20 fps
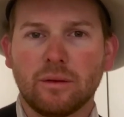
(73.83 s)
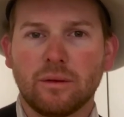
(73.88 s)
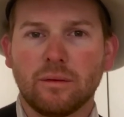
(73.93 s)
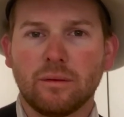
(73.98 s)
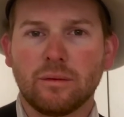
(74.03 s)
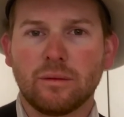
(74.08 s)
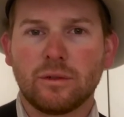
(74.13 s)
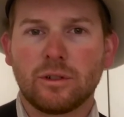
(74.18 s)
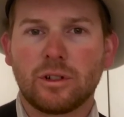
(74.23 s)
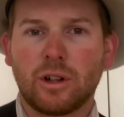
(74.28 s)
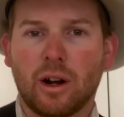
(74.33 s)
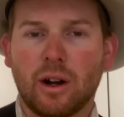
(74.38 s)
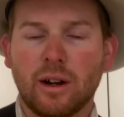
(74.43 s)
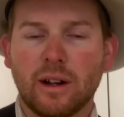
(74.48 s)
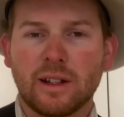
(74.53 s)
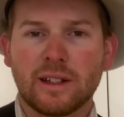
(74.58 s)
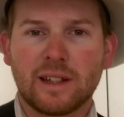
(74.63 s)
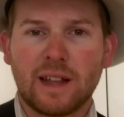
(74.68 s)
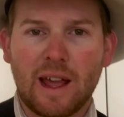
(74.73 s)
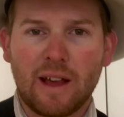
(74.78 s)
start in a
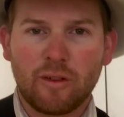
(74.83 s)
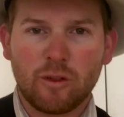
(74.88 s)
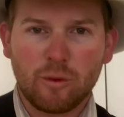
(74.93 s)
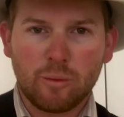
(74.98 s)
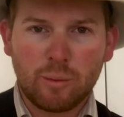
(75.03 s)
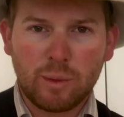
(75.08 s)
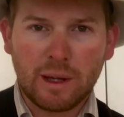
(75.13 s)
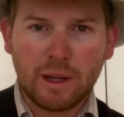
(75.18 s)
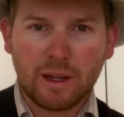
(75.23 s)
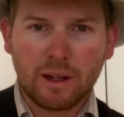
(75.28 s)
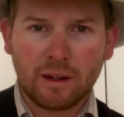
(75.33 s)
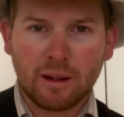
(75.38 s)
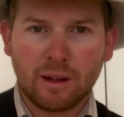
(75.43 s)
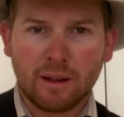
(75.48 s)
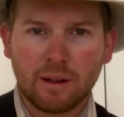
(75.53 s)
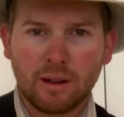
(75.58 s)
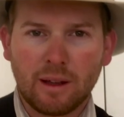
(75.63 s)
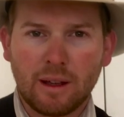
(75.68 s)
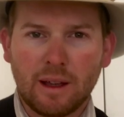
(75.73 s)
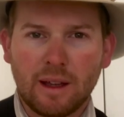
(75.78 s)
snaffle bit,
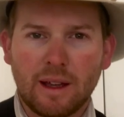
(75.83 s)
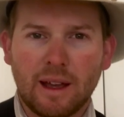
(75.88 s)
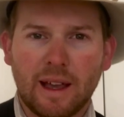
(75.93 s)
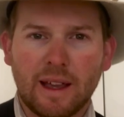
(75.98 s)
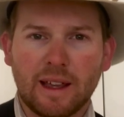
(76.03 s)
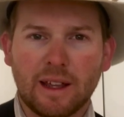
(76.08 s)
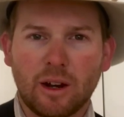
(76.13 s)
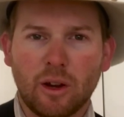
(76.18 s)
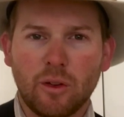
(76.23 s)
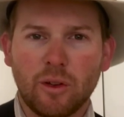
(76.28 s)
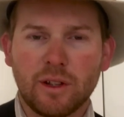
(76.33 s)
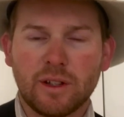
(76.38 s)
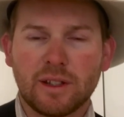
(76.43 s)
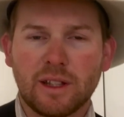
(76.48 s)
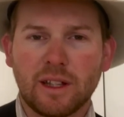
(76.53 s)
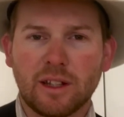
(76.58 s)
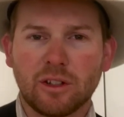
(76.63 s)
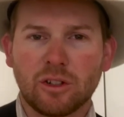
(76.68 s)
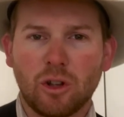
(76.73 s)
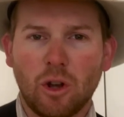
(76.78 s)
I get all these
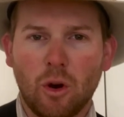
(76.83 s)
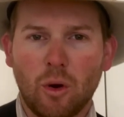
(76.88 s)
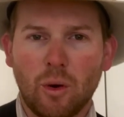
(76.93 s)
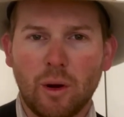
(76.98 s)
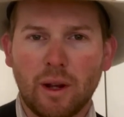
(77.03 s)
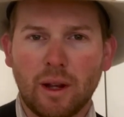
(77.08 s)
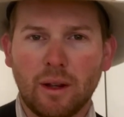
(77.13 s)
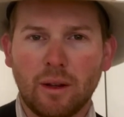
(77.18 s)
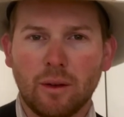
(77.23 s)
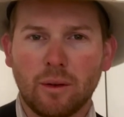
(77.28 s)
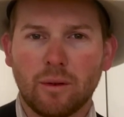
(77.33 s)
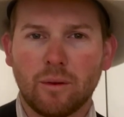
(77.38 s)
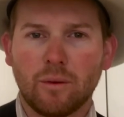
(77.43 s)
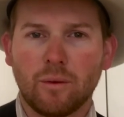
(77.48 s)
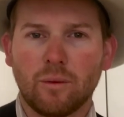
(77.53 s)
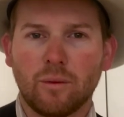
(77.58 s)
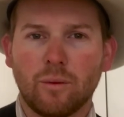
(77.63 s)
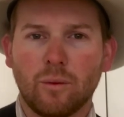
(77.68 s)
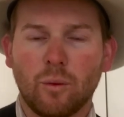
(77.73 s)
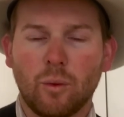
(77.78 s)
things going
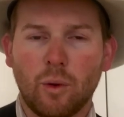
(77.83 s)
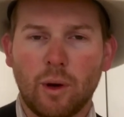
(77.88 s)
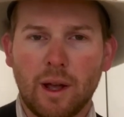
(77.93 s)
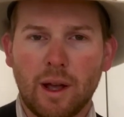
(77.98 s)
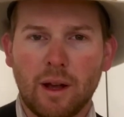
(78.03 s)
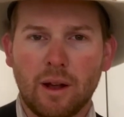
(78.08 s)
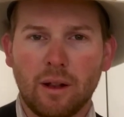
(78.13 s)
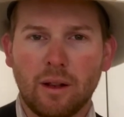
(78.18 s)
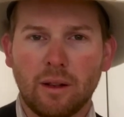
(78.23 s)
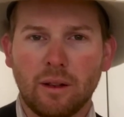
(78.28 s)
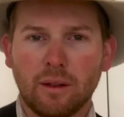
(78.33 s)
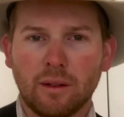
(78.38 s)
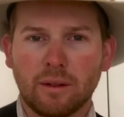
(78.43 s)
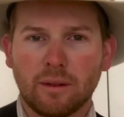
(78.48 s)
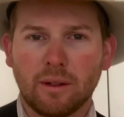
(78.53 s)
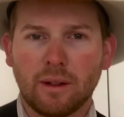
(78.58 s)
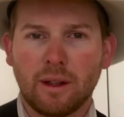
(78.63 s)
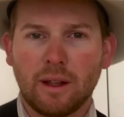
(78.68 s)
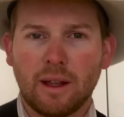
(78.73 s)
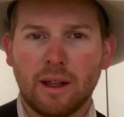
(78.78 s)
well,
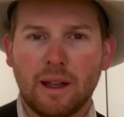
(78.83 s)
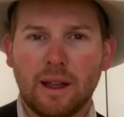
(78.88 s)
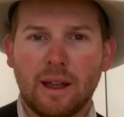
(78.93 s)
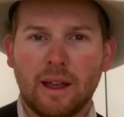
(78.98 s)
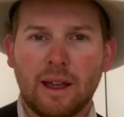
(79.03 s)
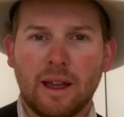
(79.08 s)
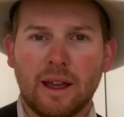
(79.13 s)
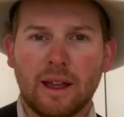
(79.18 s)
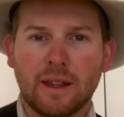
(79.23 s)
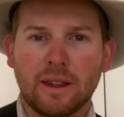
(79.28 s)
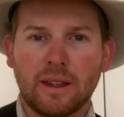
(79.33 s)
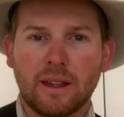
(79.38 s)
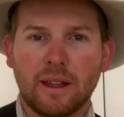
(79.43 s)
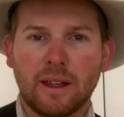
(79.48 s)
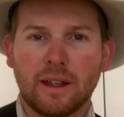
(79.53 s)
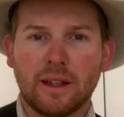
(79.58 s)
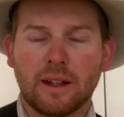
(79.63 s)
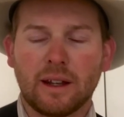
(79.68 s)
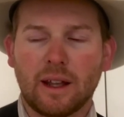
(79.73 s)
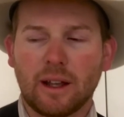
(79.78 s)
and
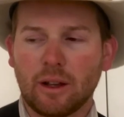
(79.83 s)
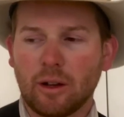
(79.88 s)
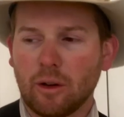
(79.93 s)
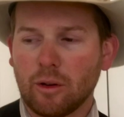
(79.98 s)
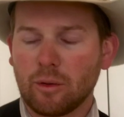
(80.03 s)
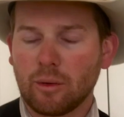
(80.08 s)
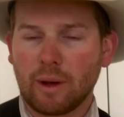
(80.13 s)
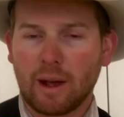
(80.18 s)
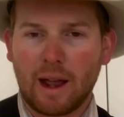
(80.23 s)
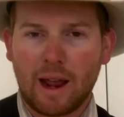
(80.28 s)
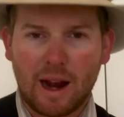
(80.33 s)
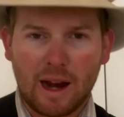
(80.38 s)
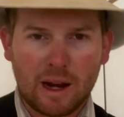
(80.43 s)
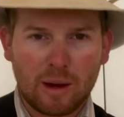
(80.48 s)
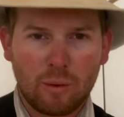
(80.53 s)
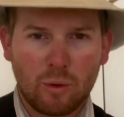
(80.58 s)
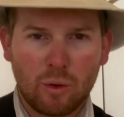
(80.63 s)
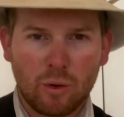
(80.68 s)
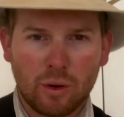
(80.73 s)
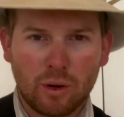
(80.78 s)
then I go to a
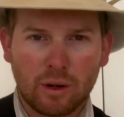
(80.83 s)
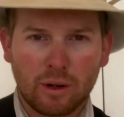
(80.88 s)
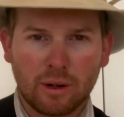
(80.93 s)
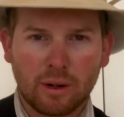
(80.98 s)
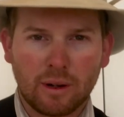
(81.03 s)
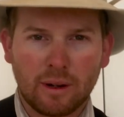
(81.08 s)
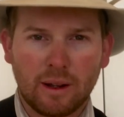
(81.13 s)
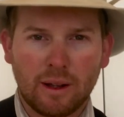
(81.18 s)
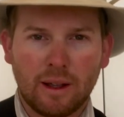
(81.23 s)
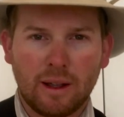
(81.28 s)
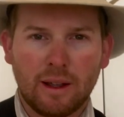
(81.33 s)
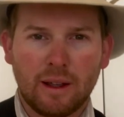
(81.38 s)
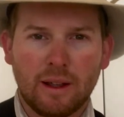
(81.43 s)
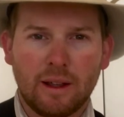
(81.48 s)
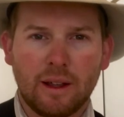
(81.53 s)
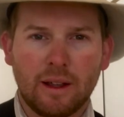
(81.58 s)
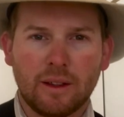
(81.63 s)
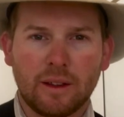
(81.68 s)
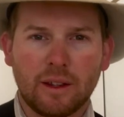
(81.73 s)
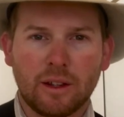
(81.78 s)
hackamore,
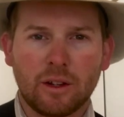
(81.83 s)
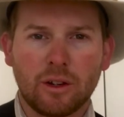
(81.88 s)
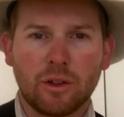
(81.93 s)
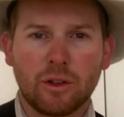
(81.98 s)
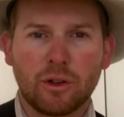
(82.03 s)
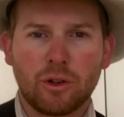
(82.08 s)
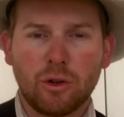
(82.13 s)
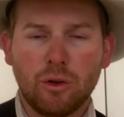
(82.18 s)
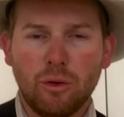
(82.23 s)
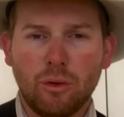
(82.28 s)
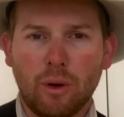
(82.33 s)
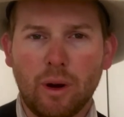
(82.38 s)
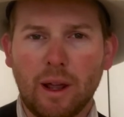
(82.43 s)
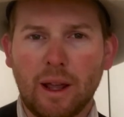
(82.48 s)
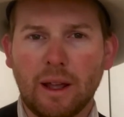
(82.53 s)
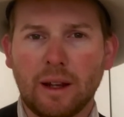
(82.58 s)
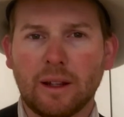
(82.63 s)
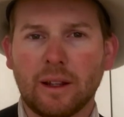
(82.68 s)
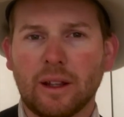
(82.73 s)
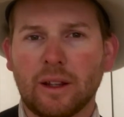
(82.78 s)
and then to the
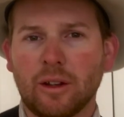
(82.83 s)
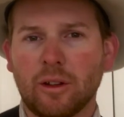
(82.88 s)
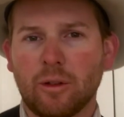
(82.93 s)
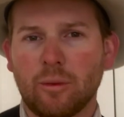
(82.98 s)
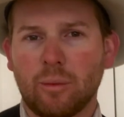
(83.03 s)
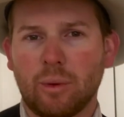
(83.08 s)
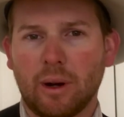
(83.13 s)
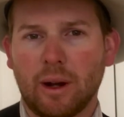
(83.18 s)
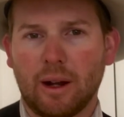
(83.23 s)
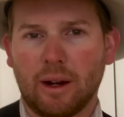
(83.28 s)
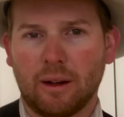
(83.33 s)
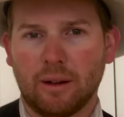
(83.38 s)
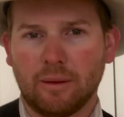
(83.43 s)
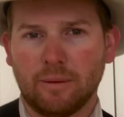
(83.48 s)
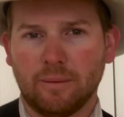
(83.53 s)
two-rein, then to the bridle.